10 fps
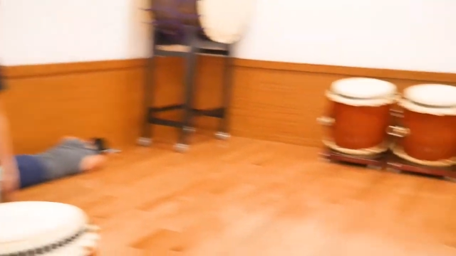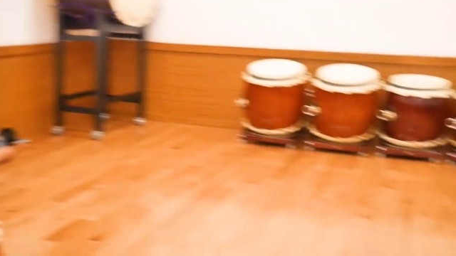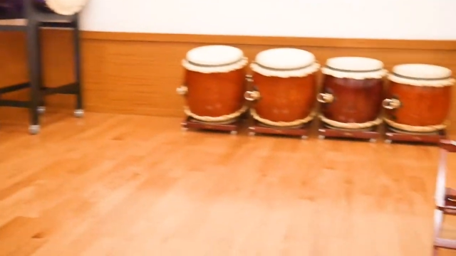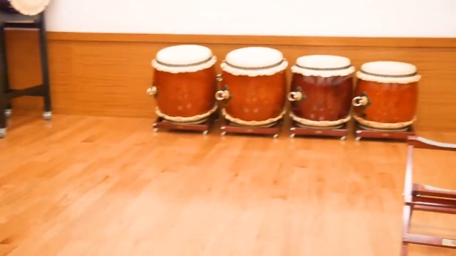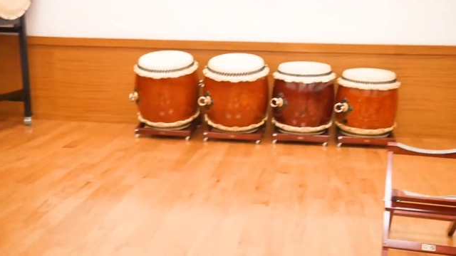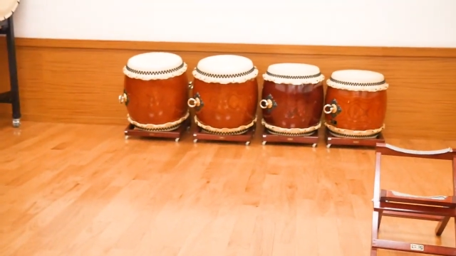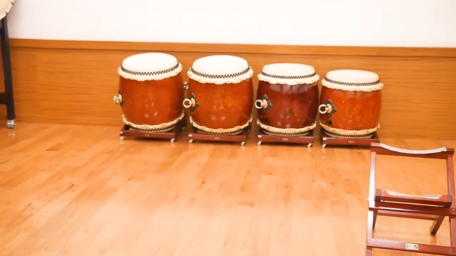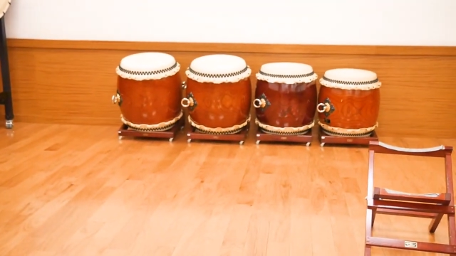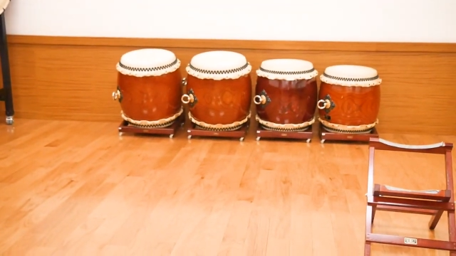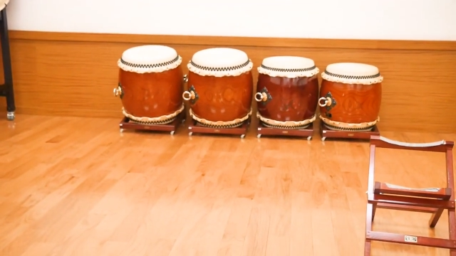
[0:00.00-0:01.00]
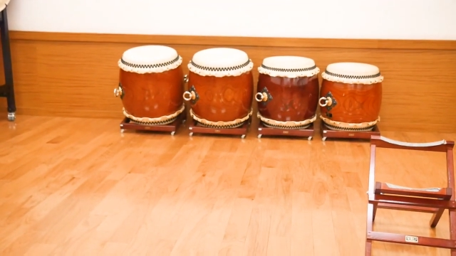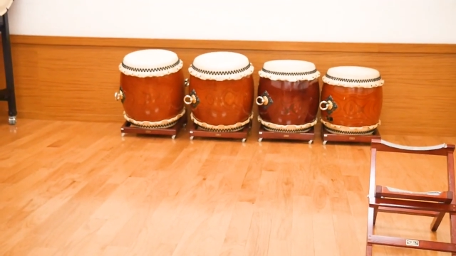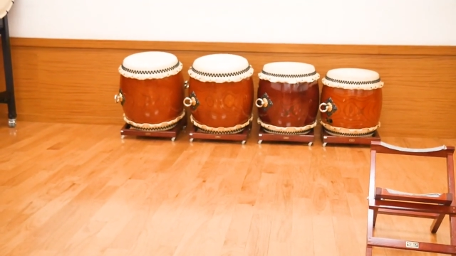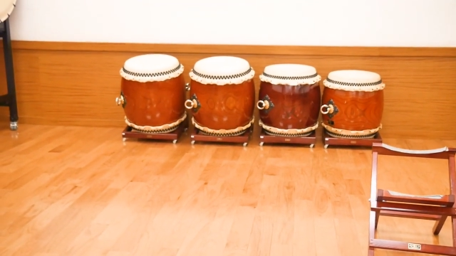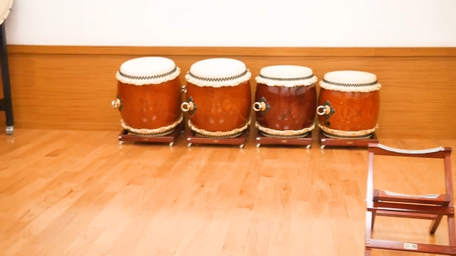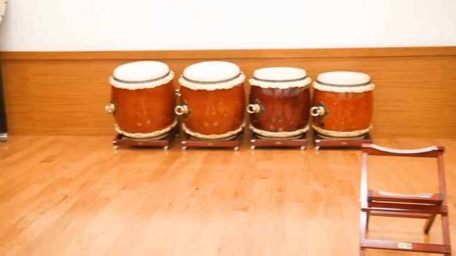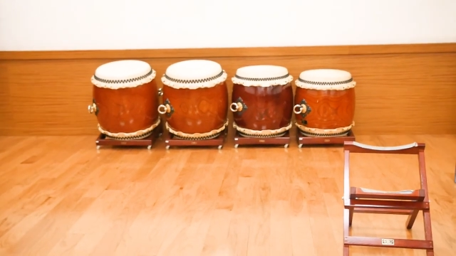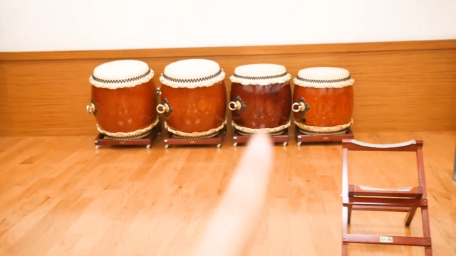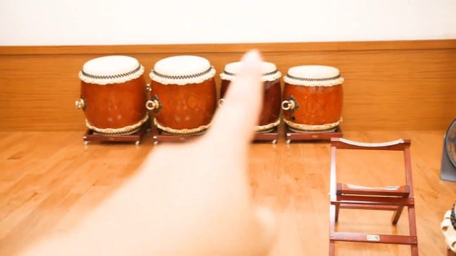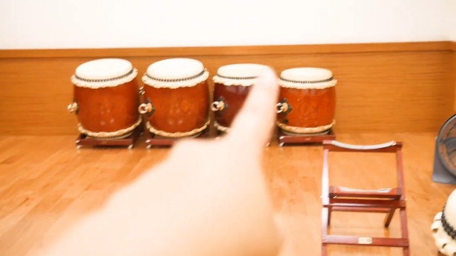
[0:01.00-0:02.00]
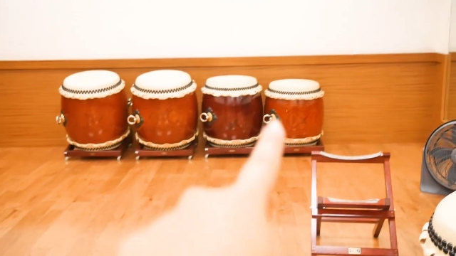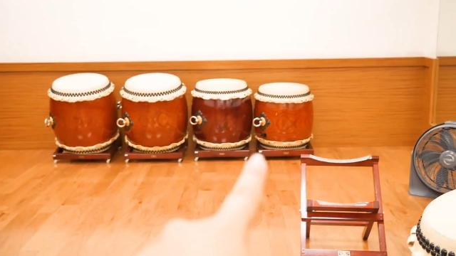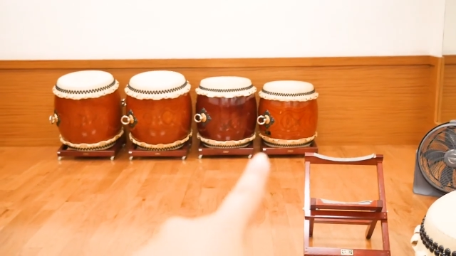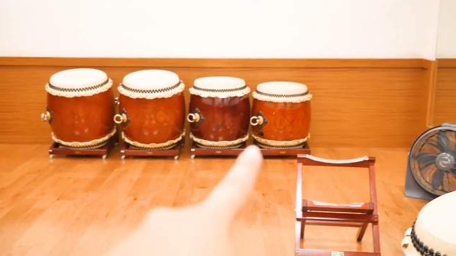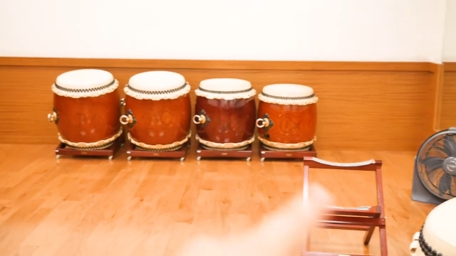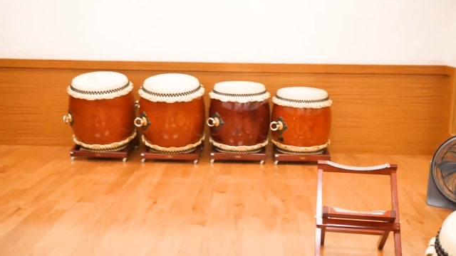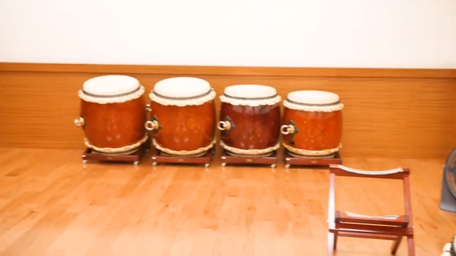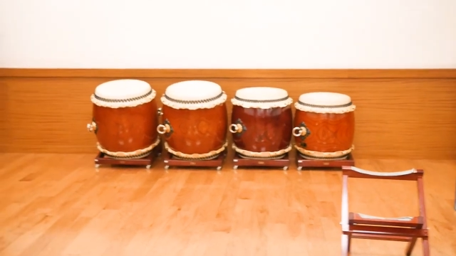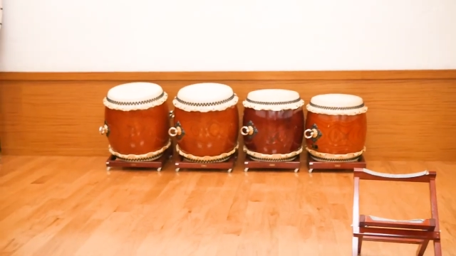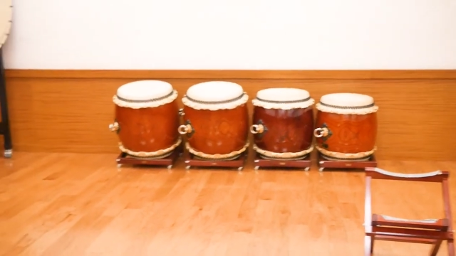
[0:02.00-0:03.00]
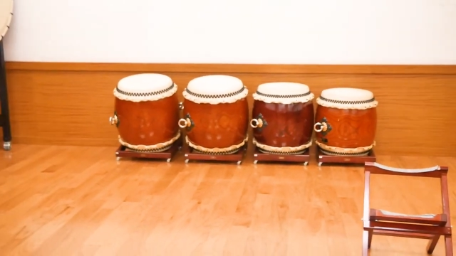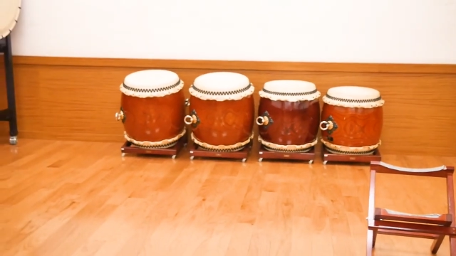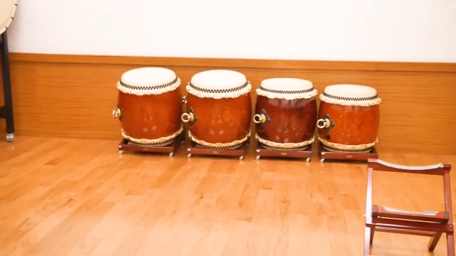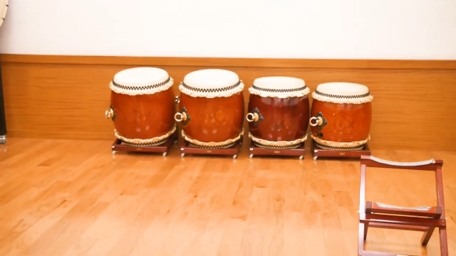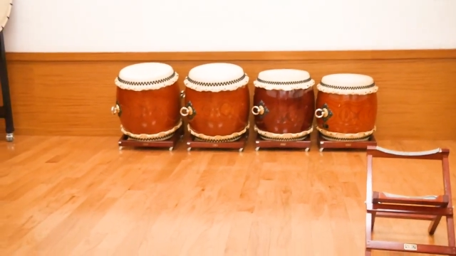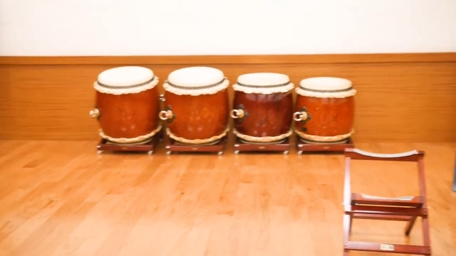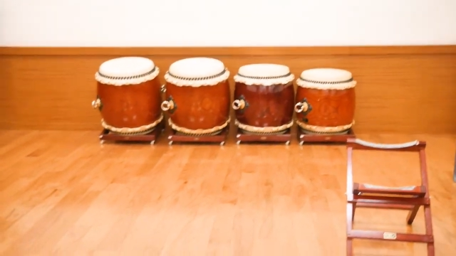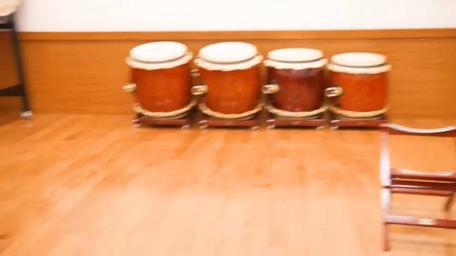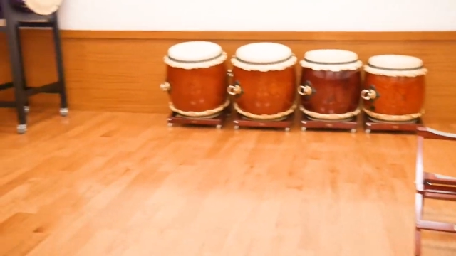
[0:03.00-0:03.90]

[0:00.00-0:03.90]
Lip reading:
[unreadable: no face in view]